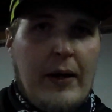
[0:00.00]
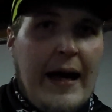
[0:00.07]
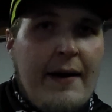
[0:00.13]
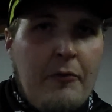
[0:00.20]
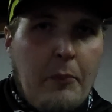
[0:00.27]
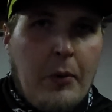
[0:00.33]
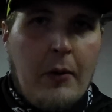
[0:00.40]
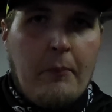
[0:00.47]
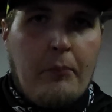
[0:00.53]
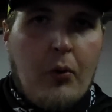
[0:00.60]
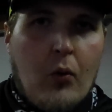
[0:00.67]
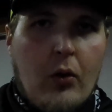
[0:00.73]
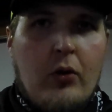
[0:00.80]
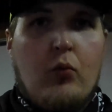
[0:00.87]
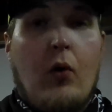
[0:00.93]
have a bump
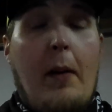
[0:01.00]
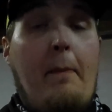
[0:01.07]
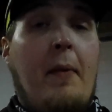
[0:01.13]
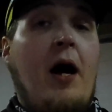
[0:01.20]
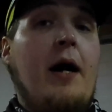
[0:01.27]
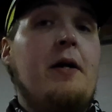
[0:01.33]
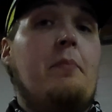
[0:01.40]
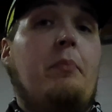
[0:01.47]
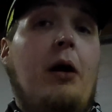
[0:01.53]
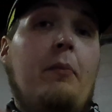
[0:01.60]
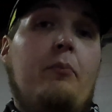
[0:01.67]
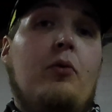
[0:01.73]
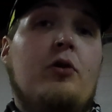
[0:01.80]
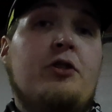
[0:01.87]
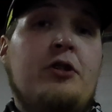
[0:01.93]
board? What kind of
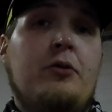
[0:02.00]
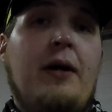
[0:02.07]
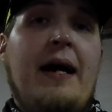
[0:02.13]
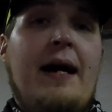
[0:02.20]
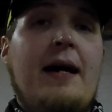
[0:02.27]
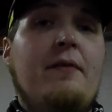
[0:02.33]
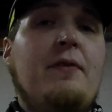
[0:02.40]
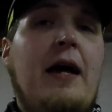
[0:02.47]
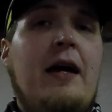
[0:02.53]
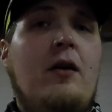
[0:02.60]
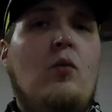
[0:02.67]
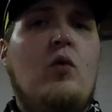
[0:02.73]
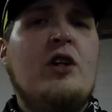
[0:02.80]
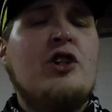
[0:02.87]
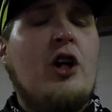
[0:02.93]
bump board do you have,
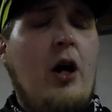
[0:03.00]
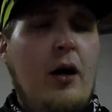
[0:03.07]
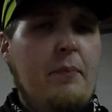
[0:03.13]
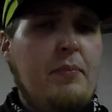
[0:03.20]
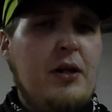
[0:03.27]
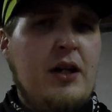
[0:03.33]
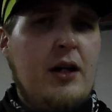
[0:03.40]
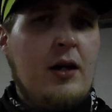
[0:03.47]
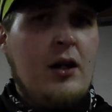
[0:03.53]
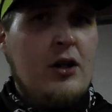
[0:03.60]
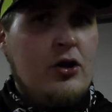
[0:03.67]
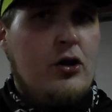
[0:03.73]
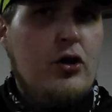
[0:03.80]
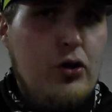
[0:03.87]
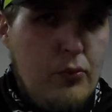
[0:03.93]
and which company
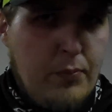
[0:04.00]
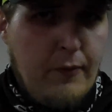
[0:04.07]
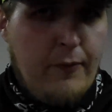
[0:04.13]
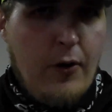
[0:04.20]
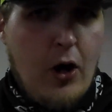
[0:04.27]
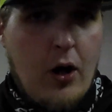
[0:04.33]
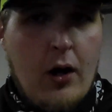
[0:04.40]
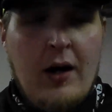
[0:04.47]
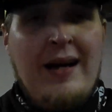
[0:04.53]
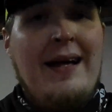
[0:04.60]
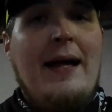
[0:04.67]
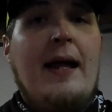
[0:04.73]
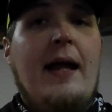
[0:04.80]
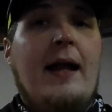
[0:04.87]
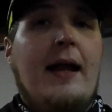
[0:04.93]
do you prefer?
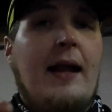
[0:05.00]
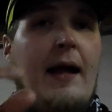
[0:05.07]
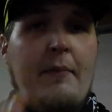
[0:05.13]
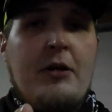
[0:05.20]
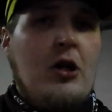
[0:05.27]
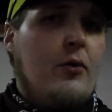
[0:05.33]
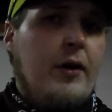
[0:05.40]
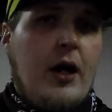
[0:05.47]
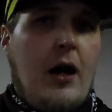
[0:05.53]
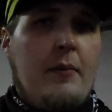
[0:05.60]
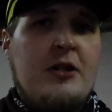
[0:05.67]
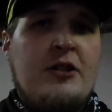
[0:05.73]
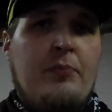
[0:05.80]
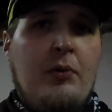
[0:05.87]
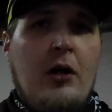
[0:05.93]
Let me know in the
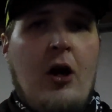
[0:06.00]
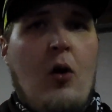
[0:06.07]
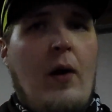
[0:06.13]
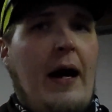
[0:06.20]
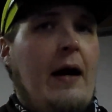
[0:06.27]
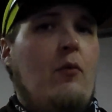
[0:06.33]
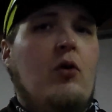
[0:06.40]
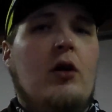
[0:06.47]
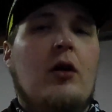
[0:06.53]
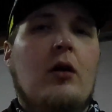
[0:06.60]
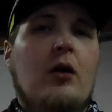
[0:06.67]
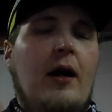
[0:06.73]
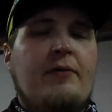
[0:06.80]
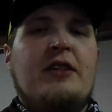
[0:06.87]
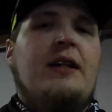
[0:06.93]
comments below. I would
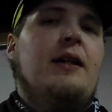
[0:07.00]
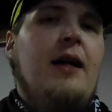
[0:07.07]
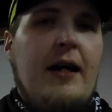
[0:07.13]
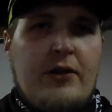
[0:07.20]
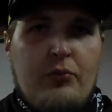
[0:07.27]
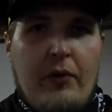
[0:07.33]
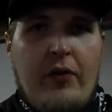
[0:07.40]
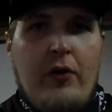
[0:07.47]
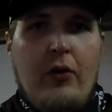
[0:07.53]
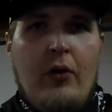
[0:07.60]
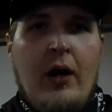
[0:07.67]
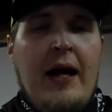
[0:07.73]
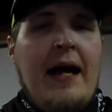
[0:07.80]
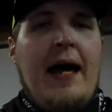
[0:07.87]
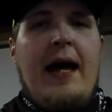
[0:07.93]
love to connect with
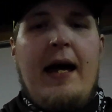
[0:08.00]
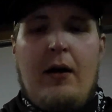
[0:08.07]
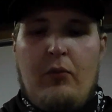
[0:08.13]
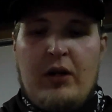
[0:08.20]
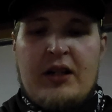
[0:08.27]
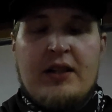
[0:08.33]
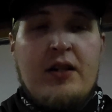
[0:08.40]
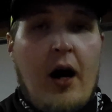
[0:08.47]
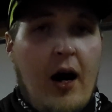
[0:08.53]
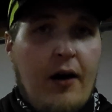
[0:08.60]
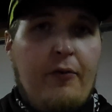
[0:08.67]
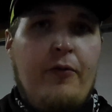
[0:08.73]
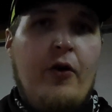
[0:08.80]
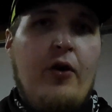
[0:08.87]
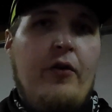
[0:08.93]
you, and we could
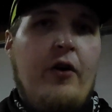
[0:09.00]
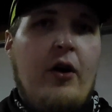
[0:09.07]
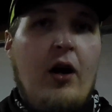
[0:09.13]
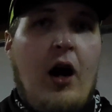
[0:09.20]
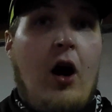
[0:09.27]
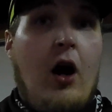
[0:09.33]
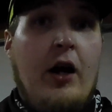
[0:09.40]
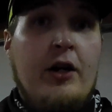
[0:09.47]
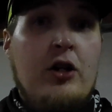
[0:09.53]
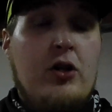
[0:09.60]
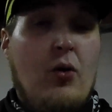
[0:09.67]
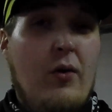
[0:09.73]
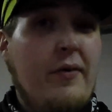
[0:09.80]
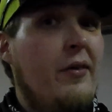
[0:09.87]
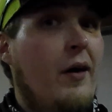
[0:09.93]
talk further on
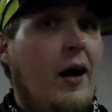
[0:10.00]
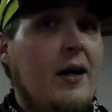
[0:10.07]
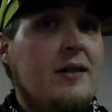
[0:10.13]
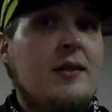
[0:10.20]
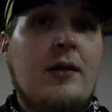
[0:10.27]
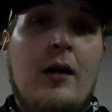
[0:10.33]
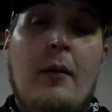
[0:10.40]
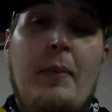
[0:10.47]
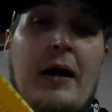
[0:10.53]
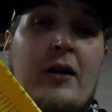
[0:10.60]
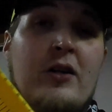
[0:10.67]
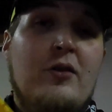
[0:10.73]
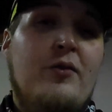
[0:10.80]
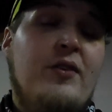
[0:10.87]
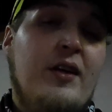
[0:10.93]
your thoughts about
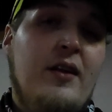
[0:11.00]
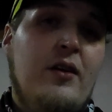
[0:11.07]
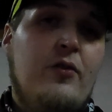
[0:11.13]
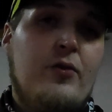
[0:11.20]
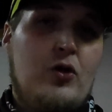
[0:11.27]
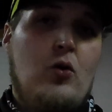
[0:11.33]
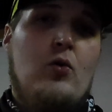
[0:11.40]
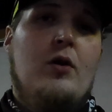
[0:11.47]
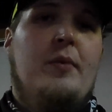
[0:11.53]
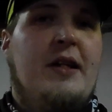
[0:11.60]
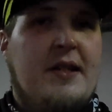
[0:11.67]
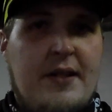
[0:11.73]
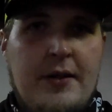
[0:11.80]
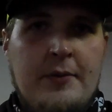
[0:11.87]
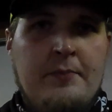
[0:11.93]
using these for
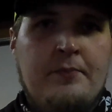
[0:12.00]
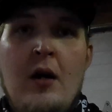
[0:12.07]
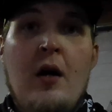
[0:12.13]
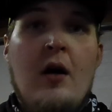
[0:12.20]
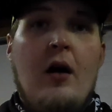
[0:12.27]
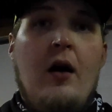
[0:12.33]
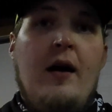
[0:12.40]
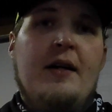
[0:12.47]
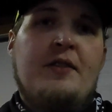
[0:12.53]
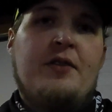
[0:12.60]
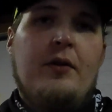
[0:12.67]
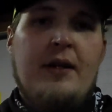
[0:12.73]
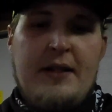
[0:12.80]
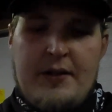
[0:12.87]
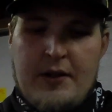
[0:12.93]
tournaments. Alright,
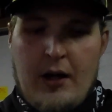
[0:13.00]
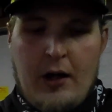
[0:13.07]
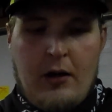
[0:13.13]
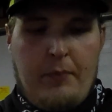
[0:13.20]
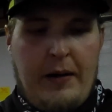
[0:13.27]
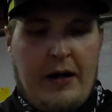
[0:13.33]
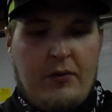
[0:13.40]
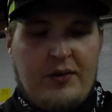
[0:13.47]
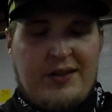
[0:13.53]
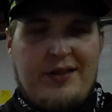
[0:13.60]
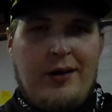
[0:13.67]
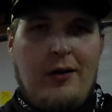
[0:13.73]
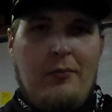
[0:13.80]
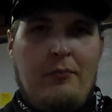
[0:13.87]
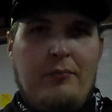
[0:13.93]
so let's talk about
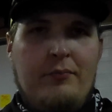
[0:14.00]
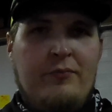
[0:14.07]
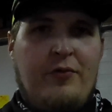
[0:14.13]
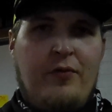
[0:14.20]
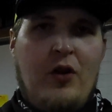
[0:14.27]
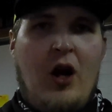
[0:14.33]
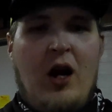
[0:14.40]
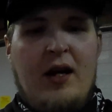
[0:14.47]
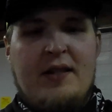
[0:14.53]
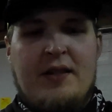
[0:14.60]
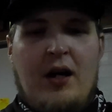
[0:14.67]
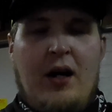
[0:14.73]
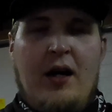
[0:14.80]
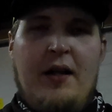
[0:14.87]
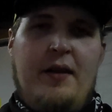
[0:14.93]
some flaws
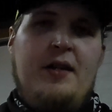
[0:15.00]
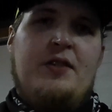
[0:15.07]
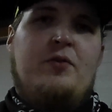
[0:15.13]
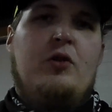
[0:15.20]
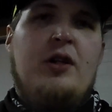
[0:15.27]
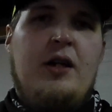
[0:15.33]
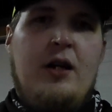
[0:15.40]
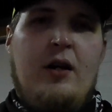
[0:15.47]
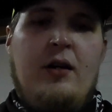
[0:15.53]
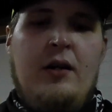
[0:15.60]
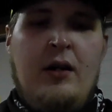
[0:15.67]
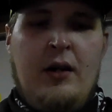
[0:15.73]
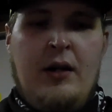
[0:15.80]
on this one here.